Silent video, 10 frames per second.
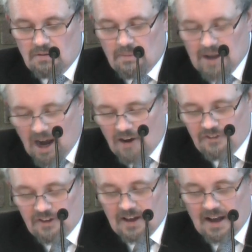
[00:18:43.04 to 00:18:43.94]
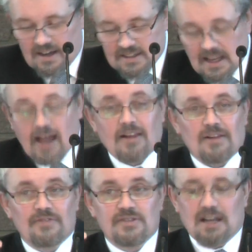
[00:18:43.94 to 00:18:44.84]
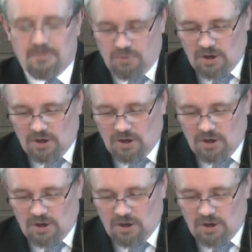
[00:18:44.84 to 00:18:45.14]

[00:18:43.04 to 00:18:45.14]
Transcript: When we offer ourselves in